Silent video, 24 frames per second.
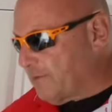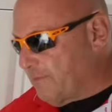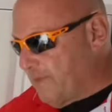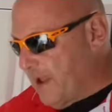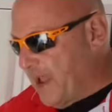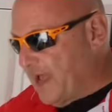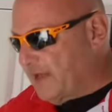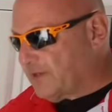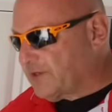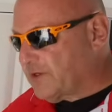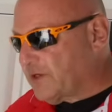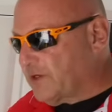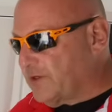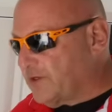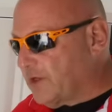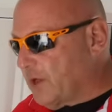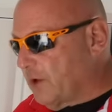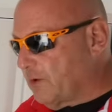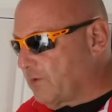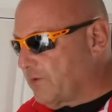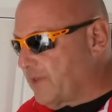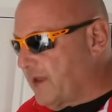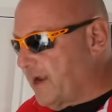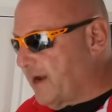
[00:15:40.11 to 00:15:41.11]
mount could
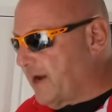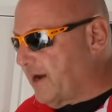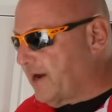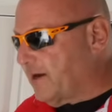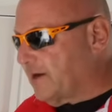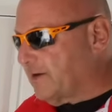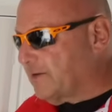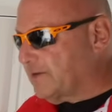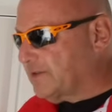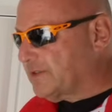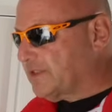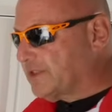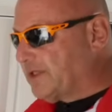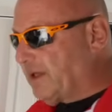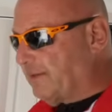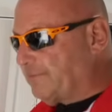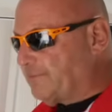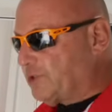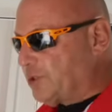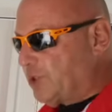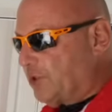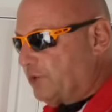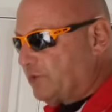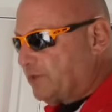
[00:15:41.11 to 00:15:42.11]
go there. Some
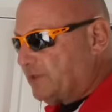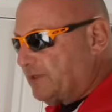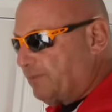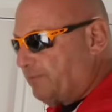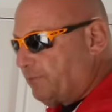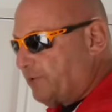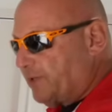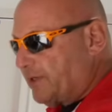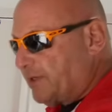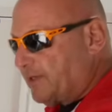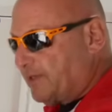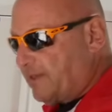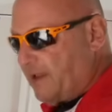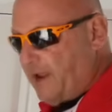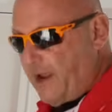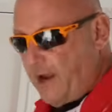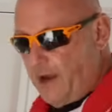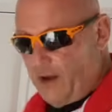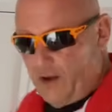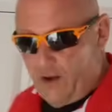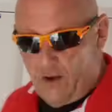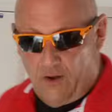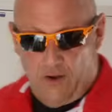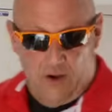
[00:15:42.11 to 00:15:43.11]
choose to put it
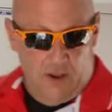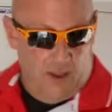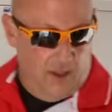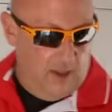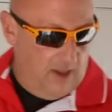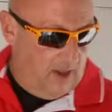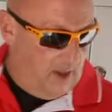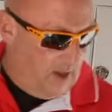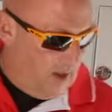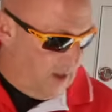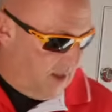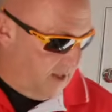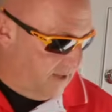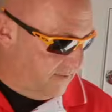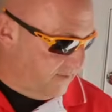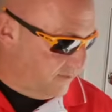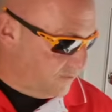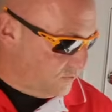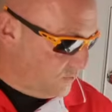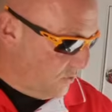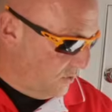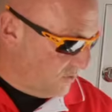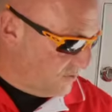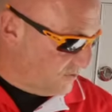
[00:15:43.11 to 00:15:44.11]
there.
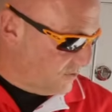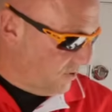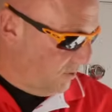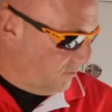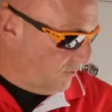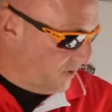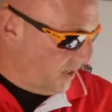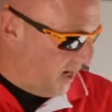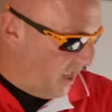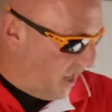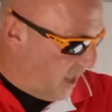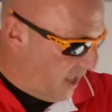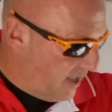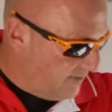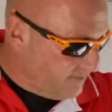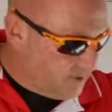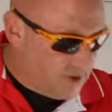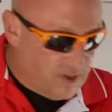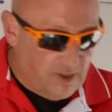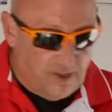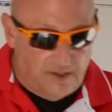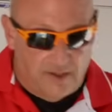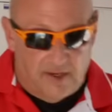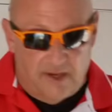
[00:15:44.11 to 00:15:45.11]
There's also an
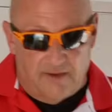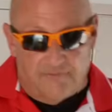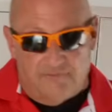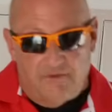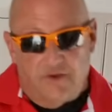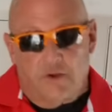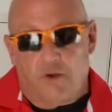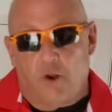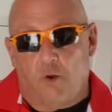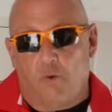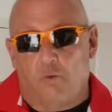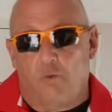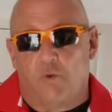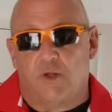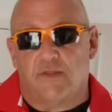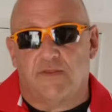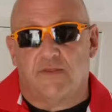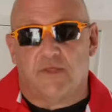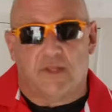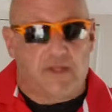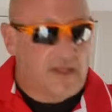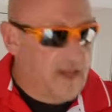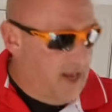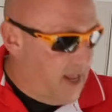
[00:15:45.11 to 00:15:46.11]
option if you don't want
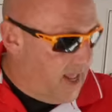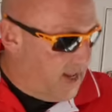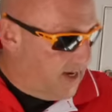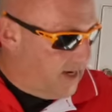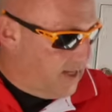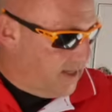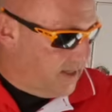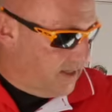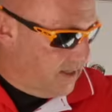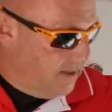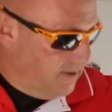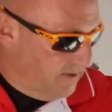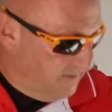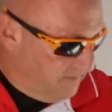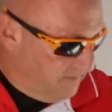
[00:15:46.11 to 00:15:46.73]
the netting